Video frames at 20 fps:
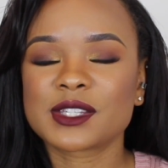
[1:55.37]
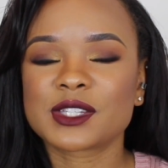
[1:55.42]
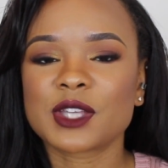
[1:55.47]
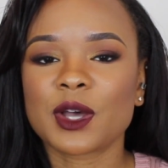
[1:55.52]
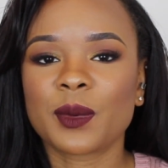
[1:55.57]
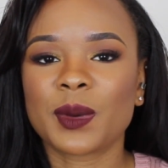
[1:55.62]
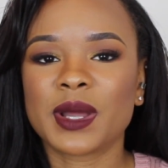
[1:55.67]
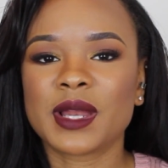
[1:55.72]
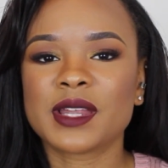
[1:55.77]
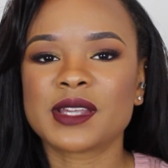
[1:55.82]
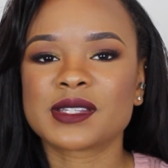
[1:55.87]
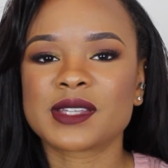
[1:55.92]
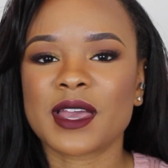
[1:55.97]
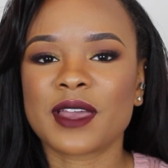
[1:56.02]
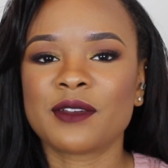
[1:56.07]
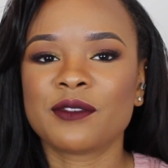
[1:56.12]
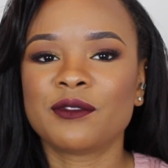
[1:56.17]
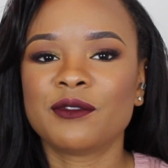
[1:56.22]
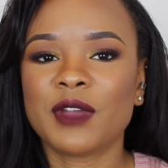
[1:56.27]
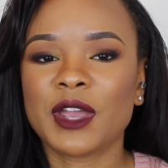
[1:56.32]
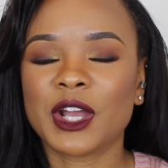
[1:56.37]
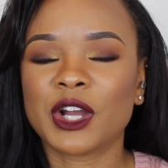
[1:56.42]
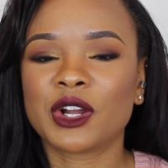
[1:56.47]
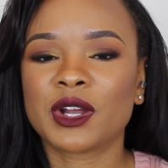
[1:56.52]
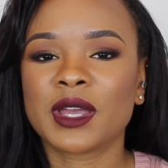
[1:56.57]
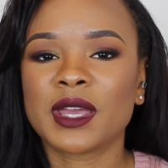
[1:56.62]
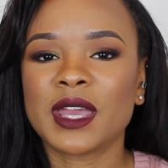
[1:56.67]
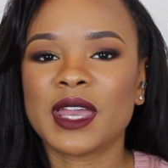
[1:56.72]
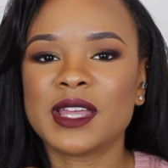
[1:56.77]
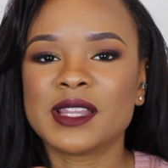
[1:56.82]
So it is a
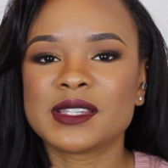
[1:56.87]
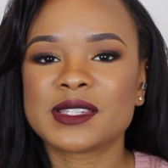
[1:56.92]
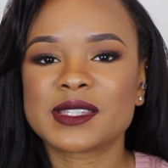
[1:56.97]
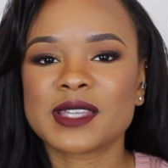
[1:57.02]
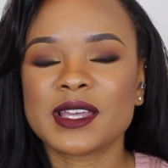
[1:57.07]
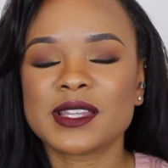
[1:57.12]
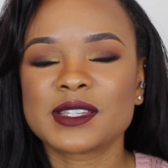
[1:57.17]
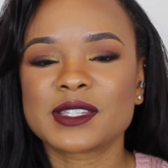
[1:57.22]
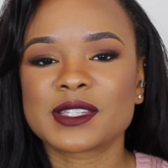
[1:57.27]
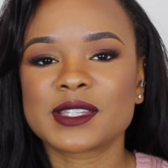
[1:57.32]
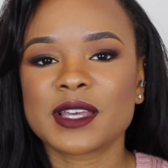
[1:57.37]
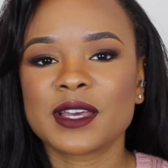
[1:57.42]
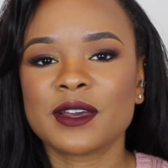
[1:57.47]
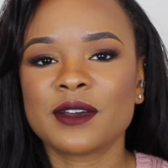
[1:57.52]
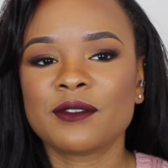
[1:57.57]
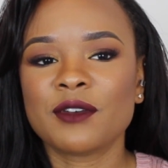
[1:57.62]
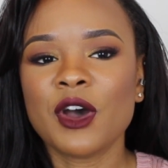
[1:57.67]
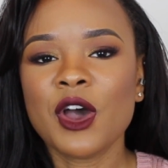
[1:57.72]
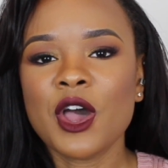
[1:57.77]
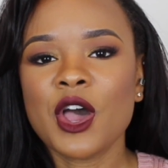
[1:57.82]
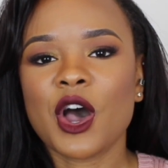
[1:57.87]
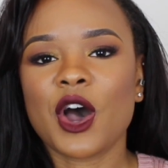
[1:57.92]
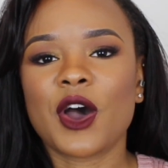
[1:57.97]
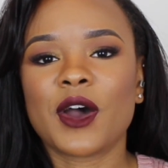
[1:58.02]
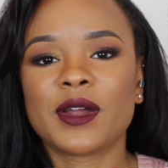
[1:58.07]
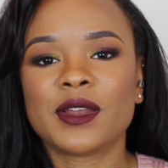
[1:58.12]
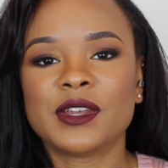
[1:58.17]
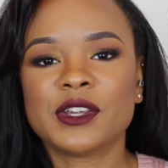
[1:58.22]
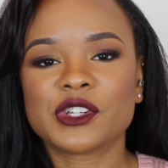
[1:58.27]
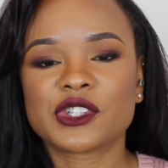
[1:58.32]
very intensive
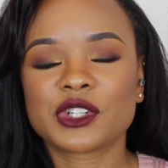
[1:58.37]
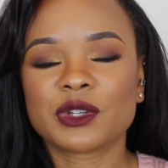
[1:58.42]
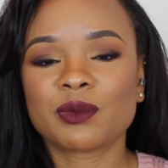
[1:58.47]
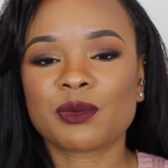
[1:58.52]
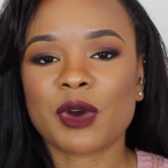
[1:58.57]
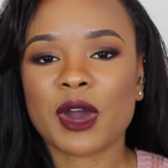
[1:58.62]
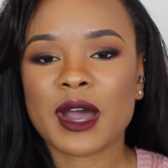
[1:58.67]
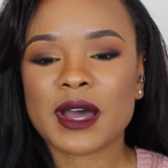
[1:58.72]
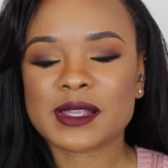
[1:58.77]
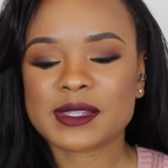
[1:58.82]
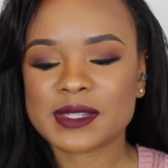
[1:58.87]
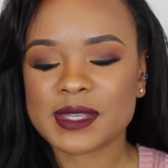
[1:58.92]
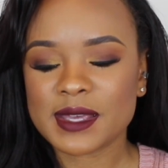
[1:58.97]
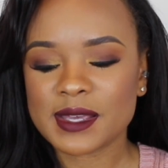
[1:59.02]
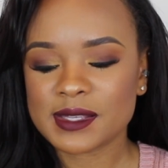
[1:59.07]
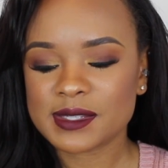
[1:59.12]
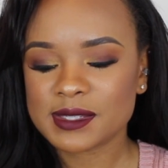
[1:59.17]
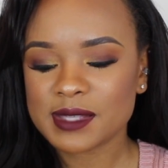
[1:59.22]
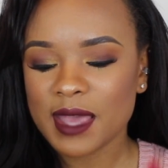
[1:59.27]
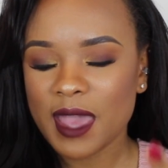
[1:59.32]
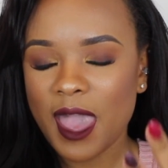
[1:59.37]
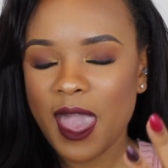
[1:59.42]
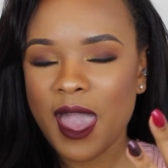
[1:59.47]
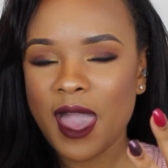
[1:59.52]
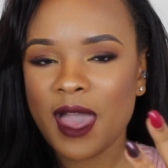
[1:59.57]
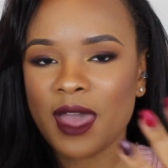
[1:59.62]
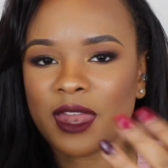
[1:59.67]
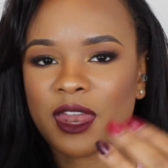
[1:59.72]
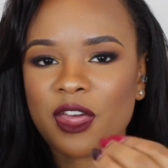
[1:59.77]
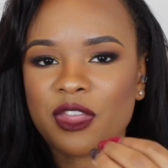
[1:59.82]
audition process,
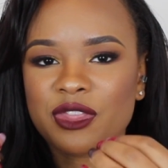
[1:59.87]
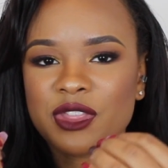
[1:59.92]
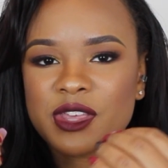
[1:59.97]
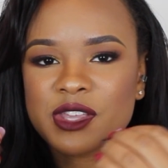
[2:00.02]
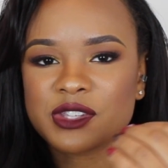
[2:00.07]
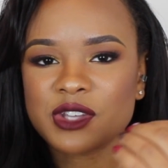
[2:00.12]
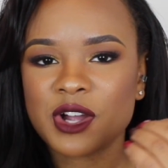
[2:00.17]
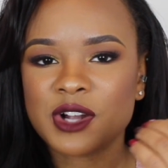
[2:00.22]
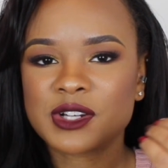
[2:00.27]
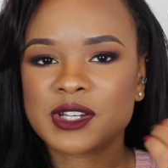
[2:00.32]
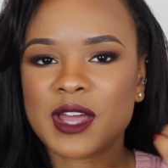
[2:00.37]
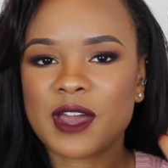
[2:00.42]
and these are